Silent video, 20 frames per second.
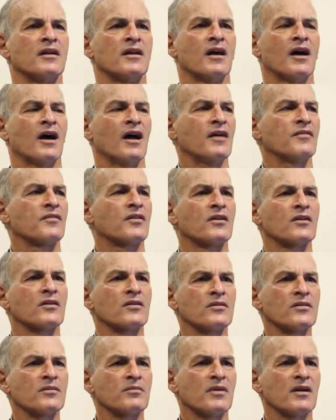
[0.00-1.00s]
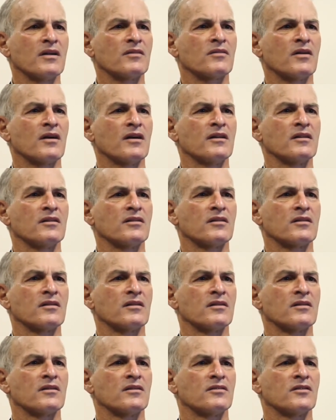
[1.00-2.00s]
I have earned my right
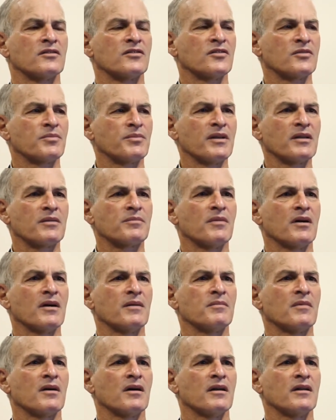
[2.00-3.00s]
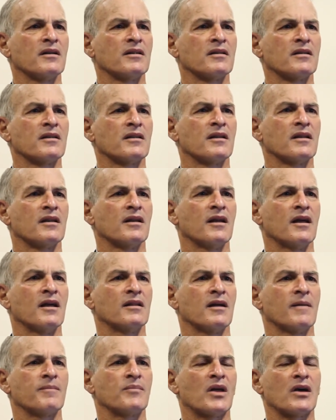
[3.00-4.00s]
to speak my mind,
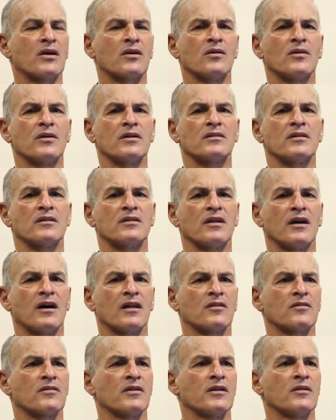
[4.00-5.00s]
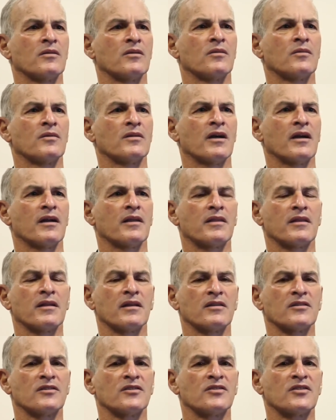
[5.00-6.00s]
and I'm not going to tolerate what I
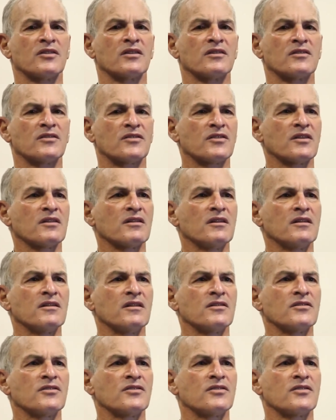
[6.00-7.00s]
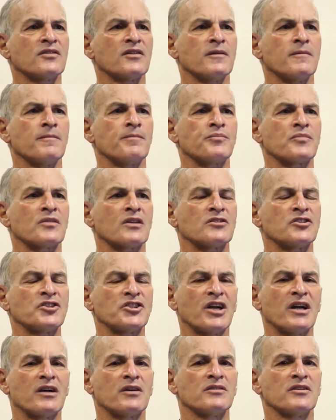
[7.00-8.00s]
think is silliness,
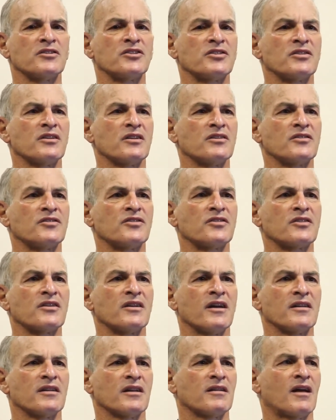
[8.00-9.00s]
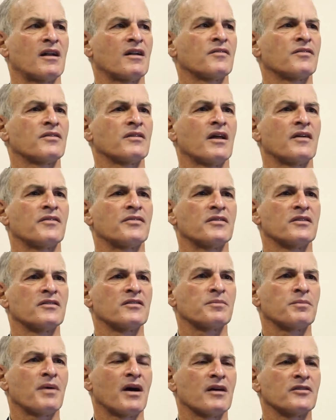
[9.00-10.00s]
childishness, and a lot of
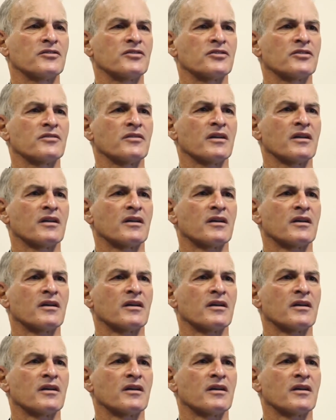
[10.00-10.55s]
leftist posturing.